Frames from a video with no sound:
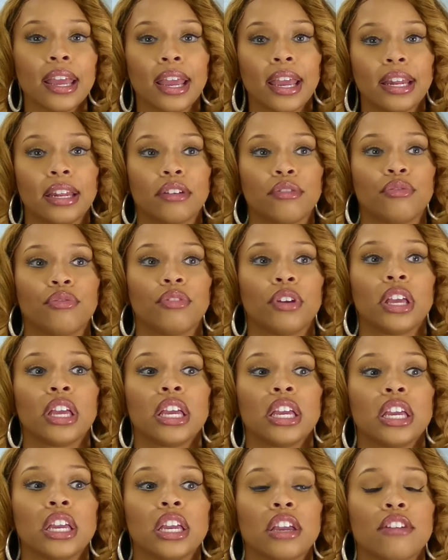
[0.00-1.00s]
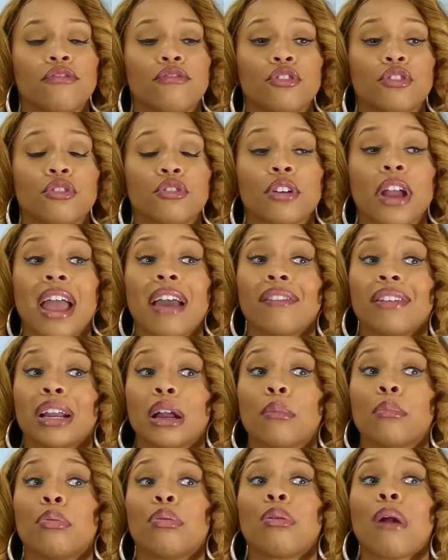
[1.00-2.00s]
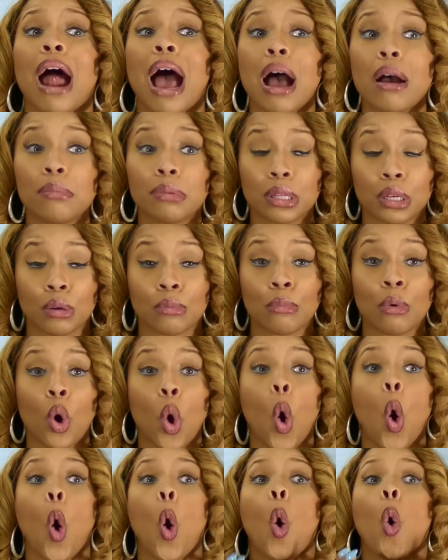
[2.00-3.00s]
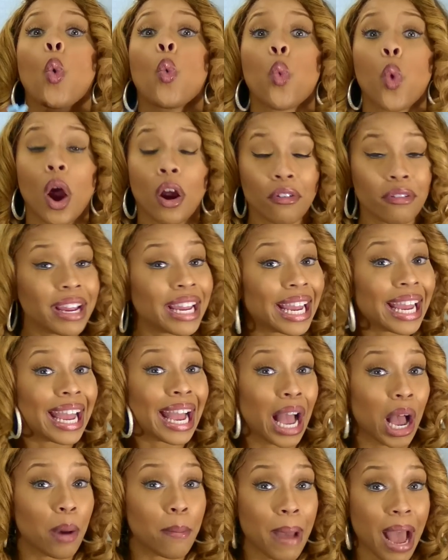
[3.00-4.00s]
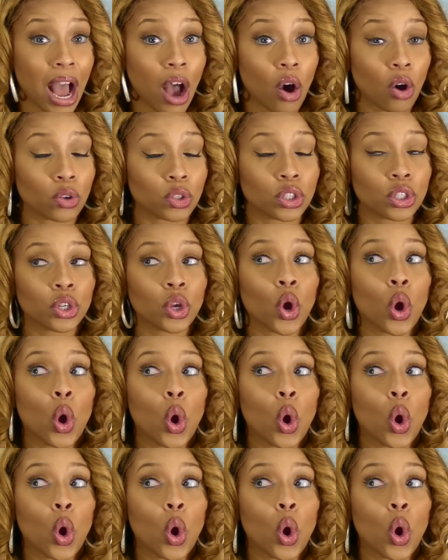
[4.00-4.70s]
And if you're having a problem worrying about